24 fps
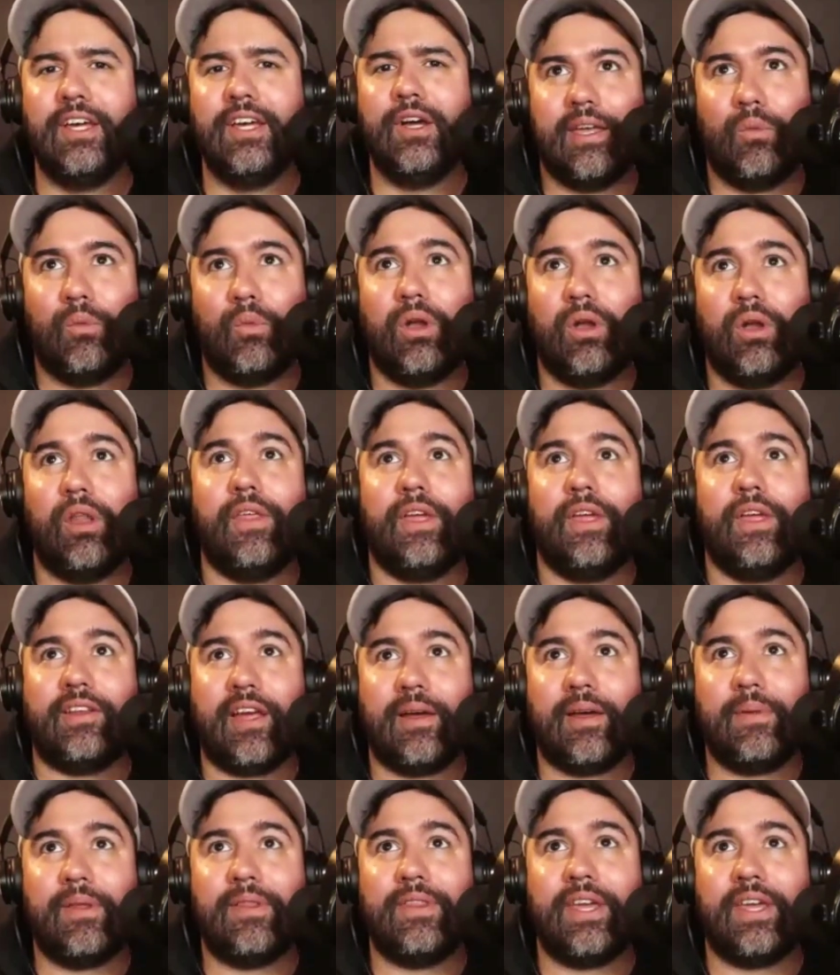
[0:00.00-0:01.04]
One of the things
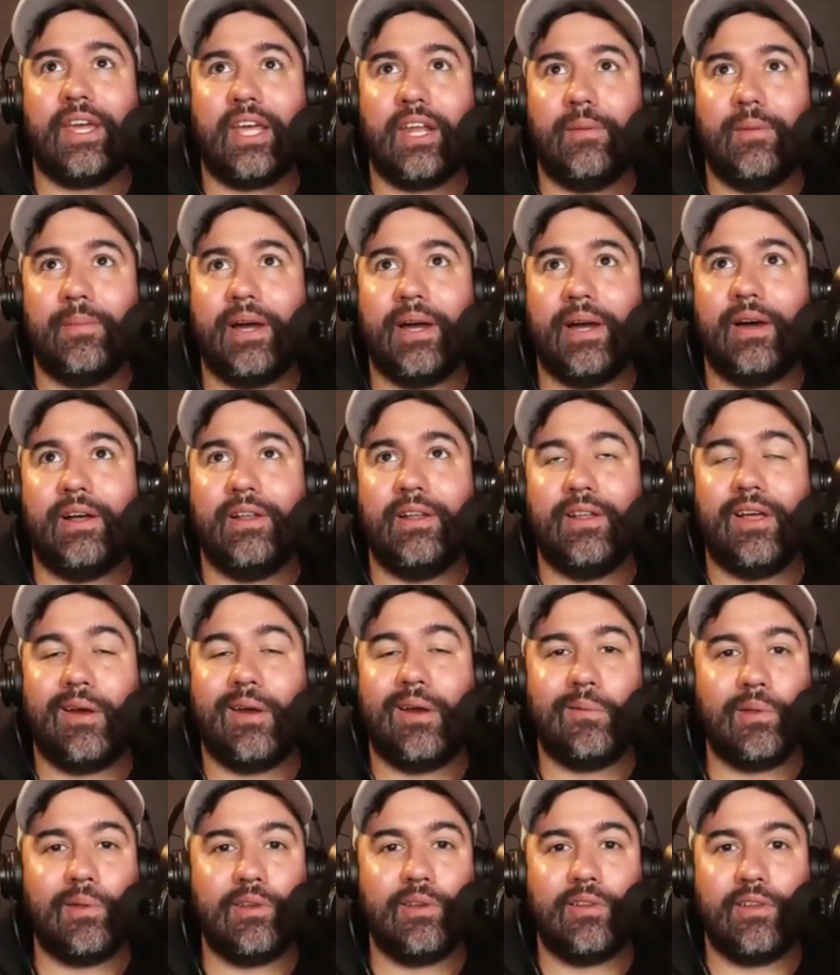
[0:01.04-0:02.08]
I've been thinking about a lot
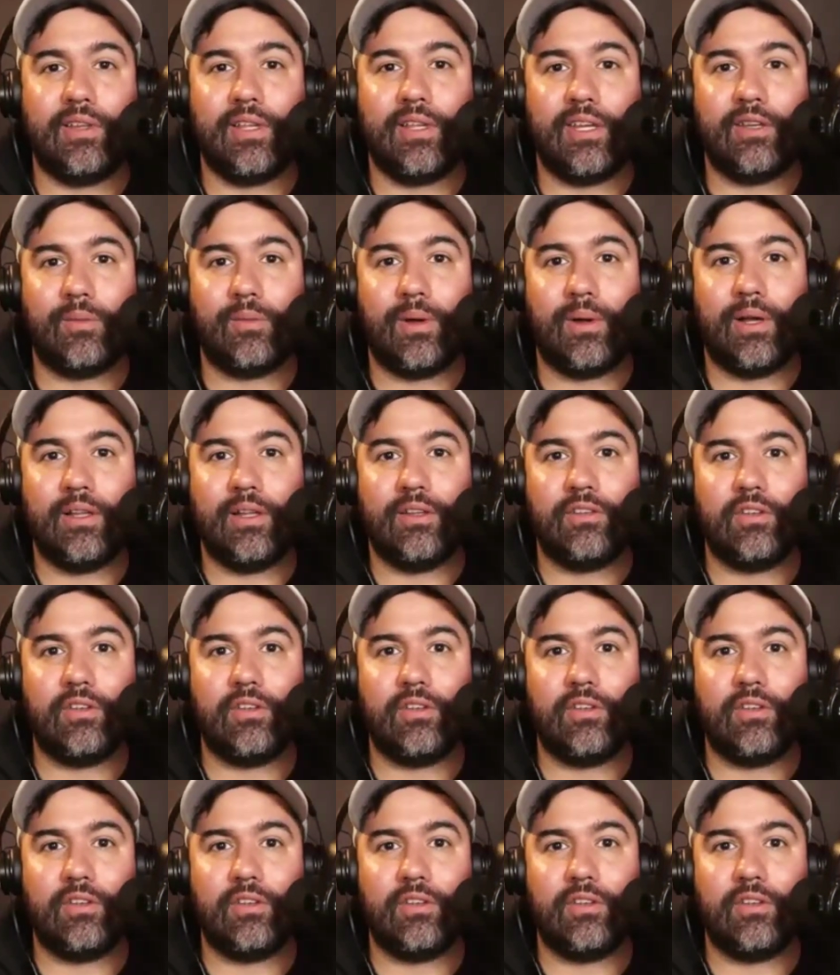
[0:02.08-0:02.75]
recently as well is